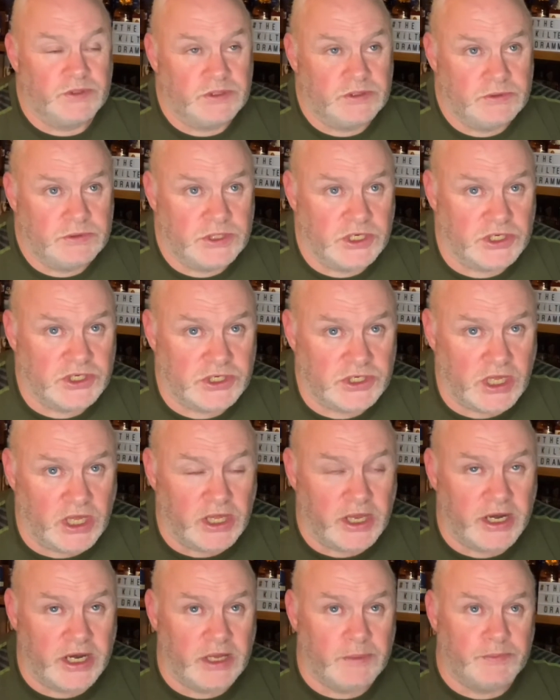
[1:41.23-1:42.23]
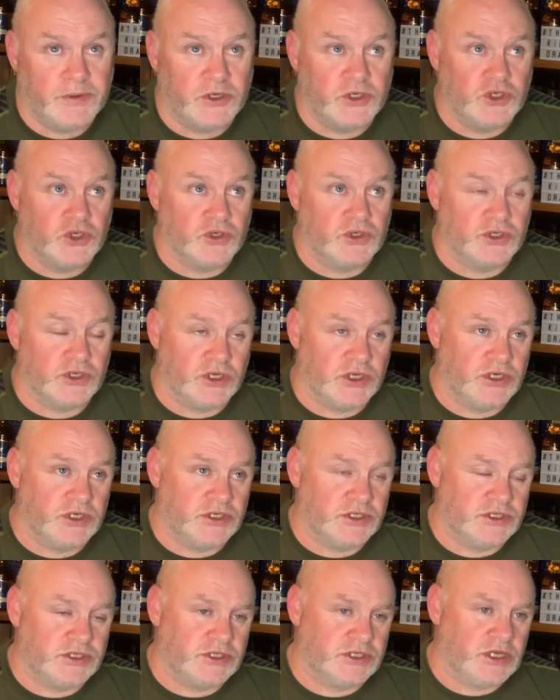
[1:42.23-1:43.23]
distillery
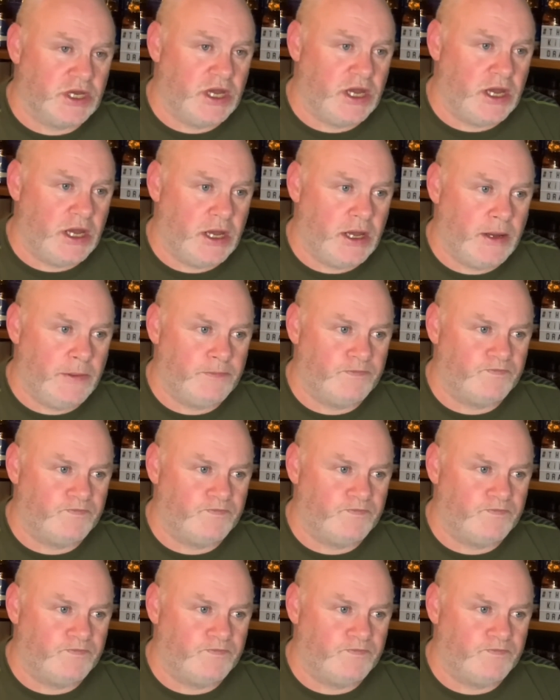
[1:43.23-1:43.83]
produces, I